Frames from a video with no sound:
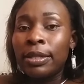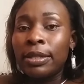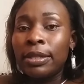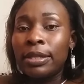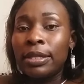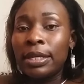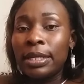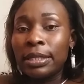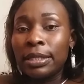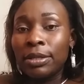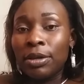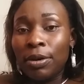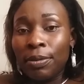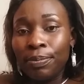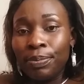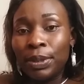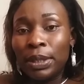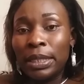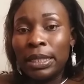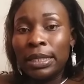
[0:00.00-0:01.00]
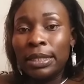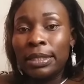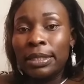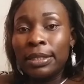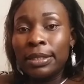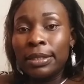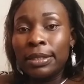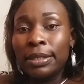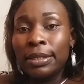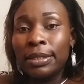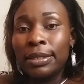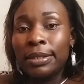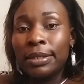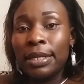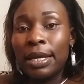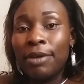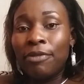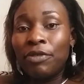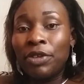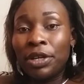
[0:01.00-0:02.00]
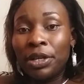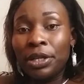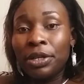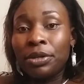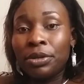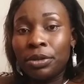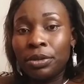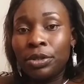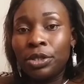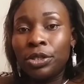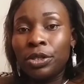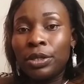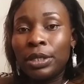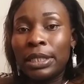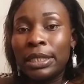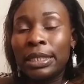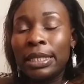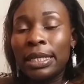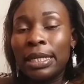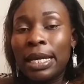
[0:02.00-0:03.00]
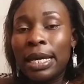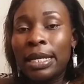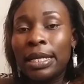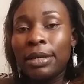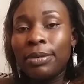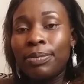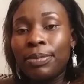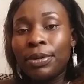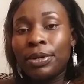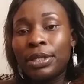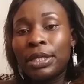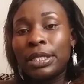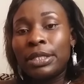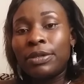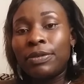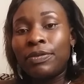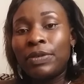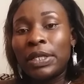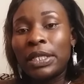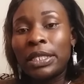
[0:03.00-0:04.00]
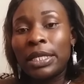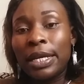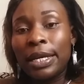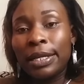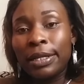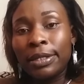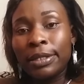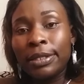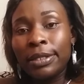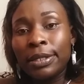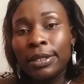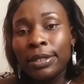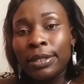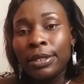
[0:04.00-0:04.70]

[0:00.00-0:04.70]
These competencies are very crucial in the learning process of a child,